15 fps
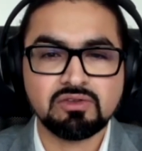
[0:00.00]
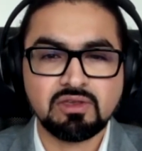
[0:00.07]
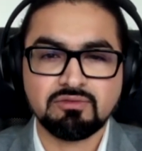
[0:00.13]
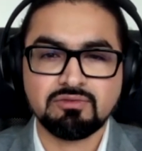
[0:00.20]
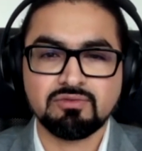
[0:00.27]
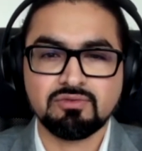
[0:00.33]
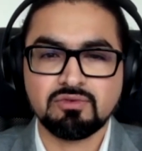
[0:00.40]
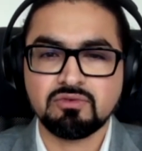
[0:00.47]

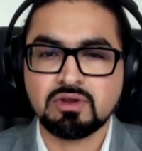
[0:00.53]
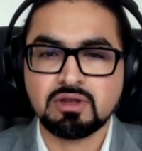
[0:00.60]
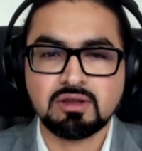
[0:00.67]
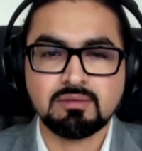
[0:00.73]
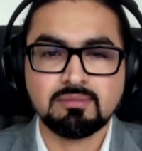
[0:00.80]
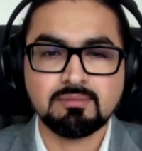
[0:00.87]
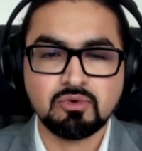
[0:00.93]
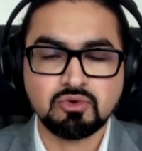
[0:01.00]
I've
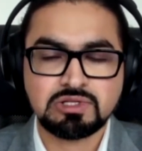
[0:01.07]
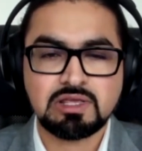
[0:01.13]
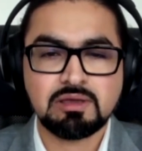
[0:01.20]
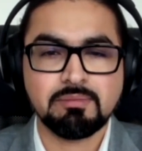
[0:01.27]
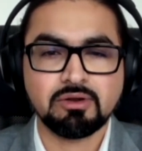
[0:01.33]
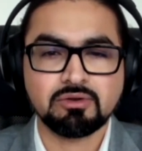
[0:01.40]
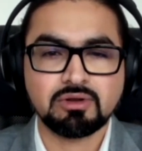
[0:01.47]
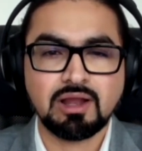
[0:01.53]
written mostly
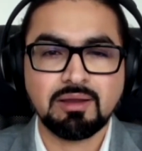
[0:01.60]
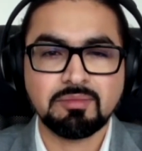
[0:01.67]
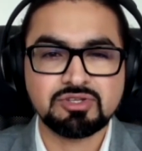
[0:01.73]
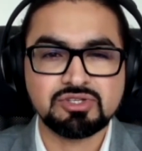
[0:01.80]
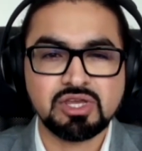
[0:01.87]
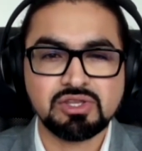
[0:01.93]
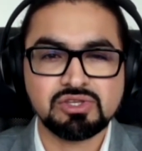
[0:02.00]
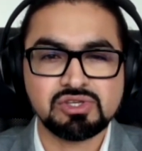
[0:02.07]
about climate
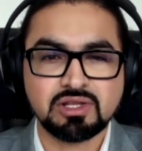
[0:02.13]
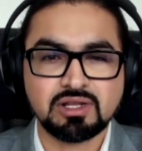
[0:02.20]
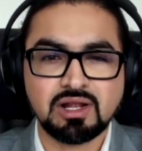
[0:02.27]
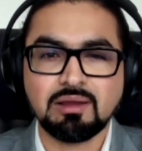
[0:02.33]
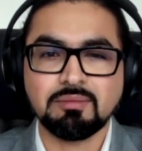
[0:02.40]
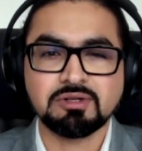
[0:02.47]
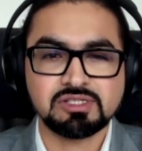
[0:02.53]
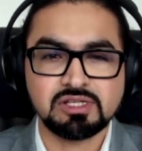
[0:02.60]
change and
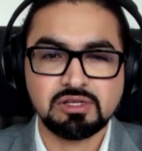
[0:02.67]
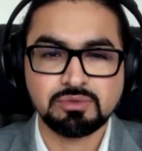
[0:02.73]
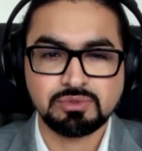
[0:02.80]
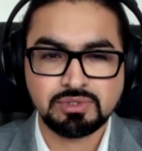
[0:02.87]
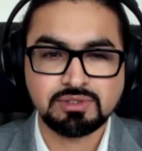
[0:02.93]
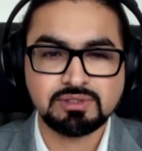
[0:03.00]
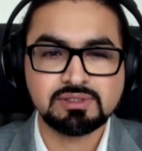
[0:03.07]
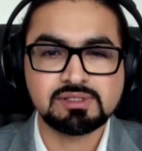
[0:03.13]
climate
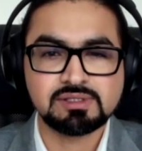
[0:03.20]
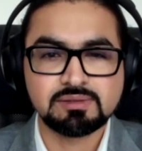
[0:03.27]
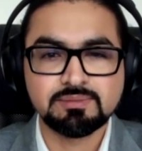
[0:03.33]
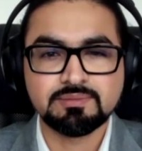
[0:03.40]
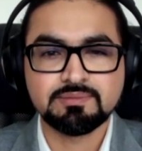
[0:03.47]
solutions.